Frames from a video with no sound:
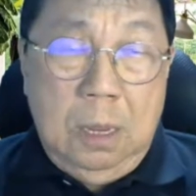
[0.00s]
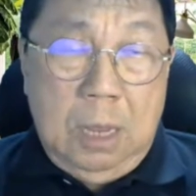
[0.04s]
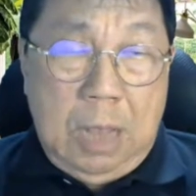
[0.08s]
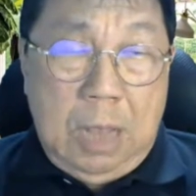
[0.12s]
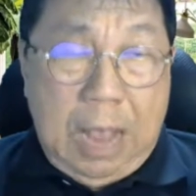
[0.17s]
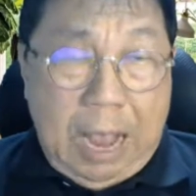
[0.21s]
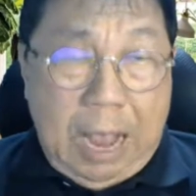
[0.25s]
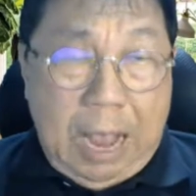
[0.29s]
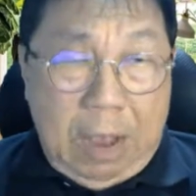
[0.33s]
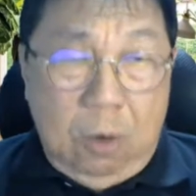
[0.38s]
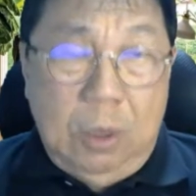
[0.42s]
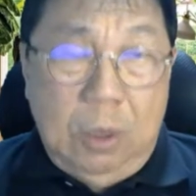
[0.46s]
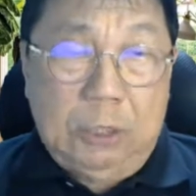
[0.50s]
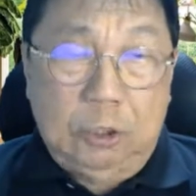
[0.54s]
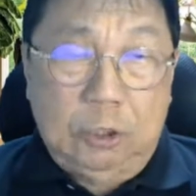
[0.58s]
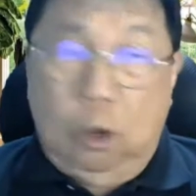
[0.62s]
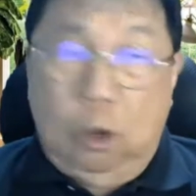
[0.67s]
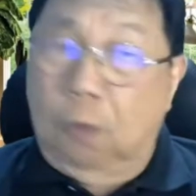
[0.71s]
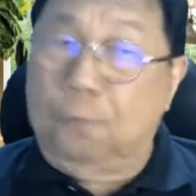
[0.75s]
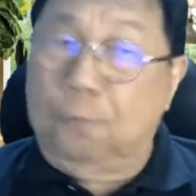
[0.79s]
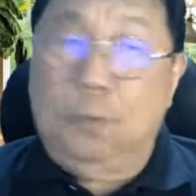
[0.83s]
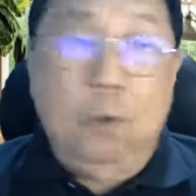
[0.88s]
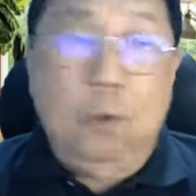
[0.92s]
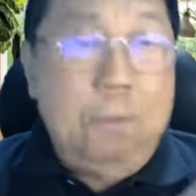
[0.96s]
hours
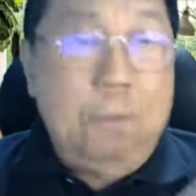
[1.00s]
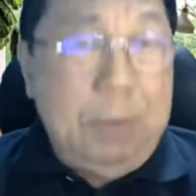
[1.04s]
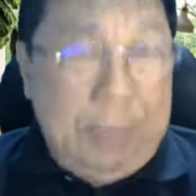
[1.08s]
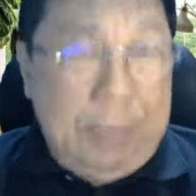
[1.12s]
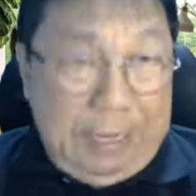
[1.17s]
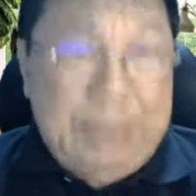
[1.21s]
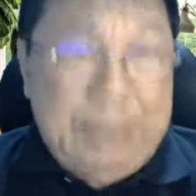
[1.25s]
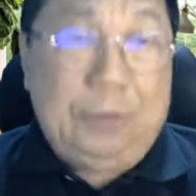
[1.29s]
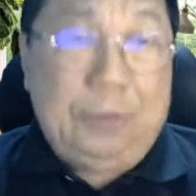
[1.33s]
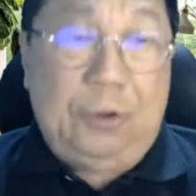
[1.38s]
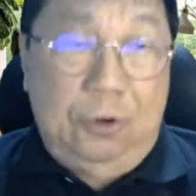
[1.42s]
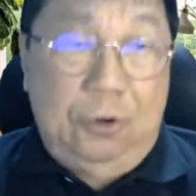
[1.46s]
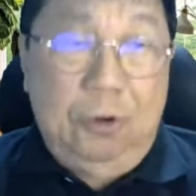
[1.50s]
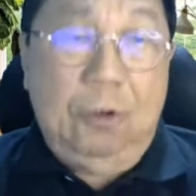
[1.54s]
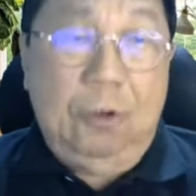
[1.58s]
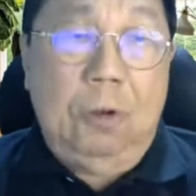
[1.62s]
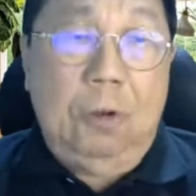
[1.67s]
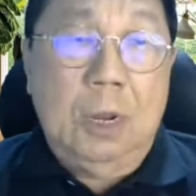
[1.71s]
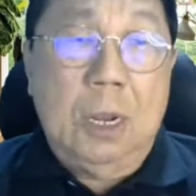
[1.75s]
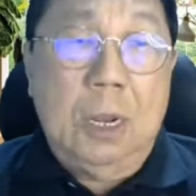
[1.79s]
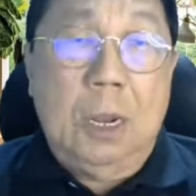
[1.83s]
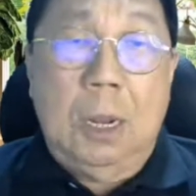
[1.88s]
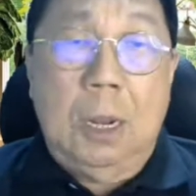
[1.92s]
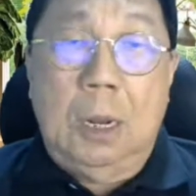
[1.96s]
or few minutes,
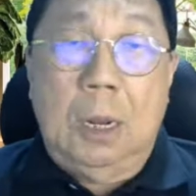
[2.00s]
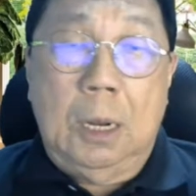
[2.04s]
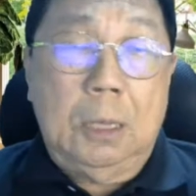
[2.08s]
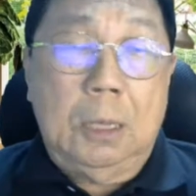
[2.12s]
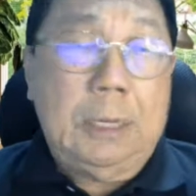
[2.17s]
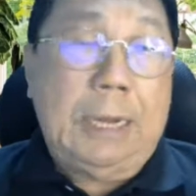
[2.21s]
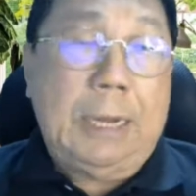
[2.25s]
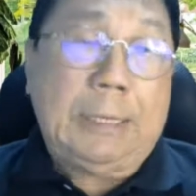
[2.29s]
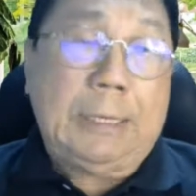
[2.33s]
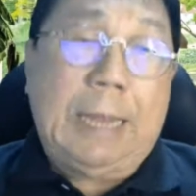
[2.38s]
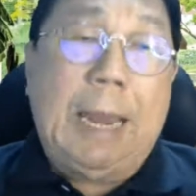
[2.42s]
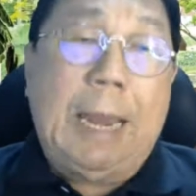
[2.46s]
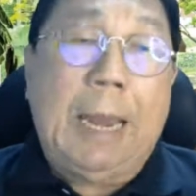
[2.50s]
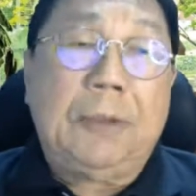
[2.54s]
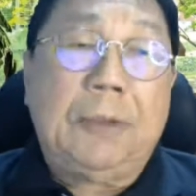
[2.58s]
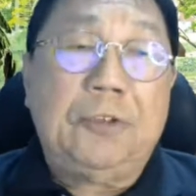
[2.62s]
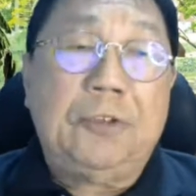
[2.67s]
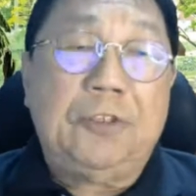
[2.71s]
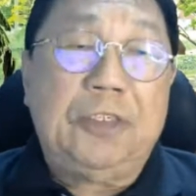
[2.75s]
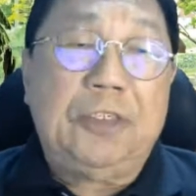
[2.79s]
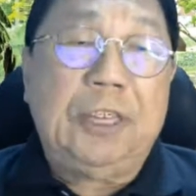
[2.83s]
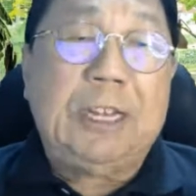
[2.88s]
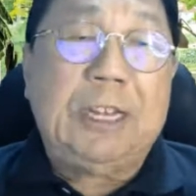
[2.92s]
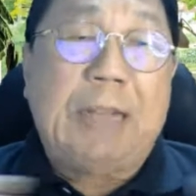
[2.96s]
there's
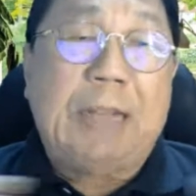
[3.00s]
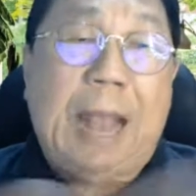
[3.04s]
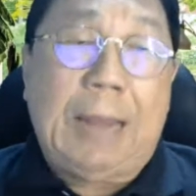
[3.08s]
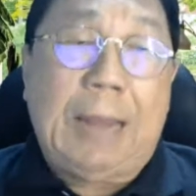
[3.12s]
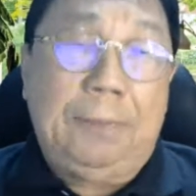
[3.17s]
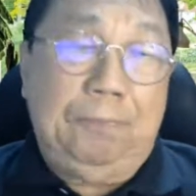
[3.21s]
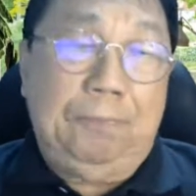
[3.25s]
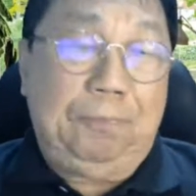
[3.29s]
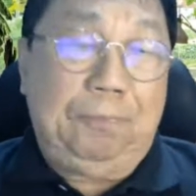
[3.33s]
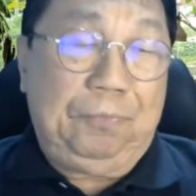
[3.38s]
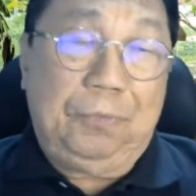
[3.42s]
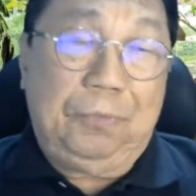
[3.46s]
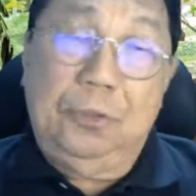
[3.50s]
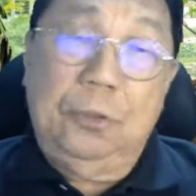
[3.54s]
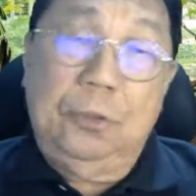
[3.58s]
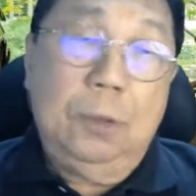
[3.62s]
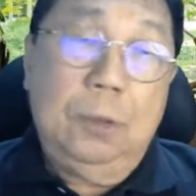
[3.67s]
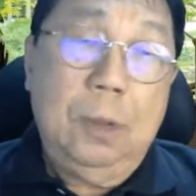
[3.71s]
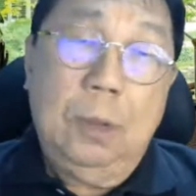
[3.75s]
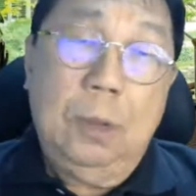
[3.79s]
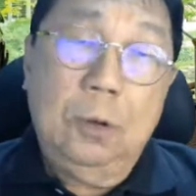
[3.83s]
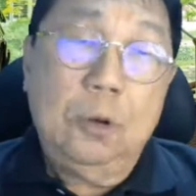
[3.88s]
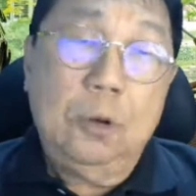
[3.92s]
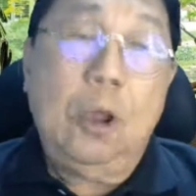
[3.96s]
electricity cut.
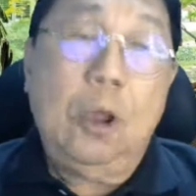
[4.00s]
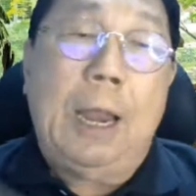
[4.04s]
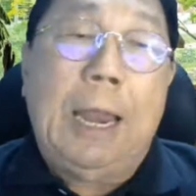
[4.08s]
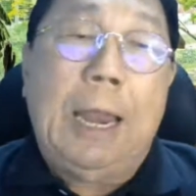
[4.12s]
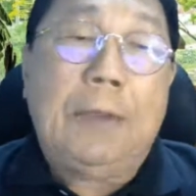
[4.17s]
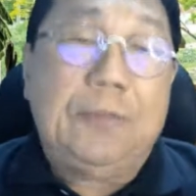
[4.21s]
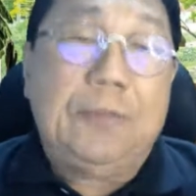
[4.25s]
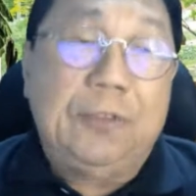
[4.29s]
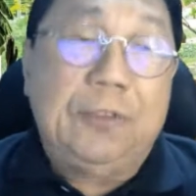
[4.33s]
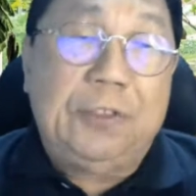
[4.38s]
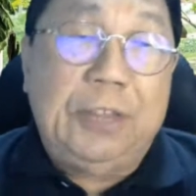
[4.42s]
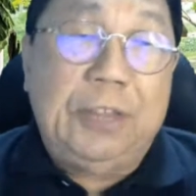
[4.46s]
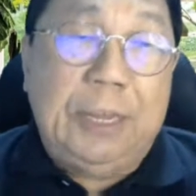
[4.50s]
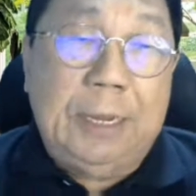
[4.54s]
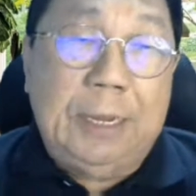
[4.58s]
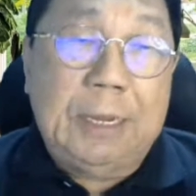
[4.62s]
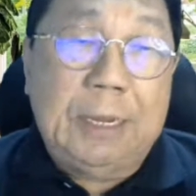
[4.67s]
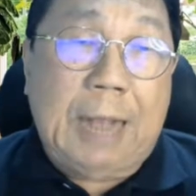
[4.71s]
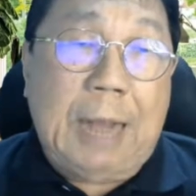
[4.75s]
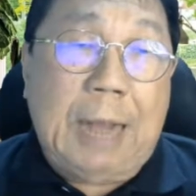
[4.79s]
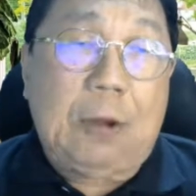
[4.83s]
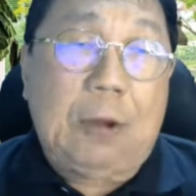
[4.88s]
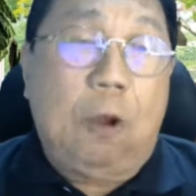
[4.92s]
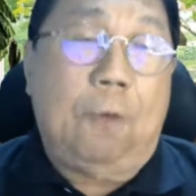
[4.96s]
No electricity,
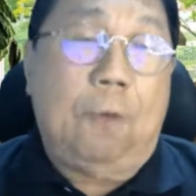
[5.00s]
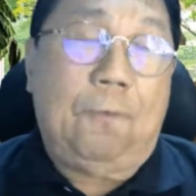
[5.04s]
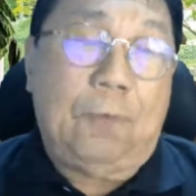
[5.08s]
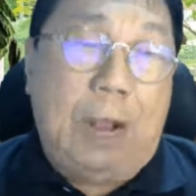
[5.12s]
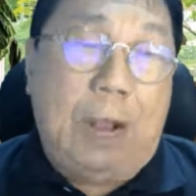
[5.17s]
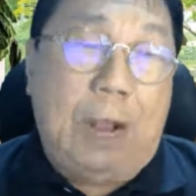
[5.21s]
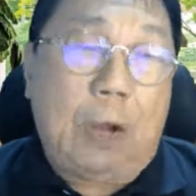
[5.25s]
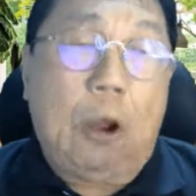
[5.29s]
cut off.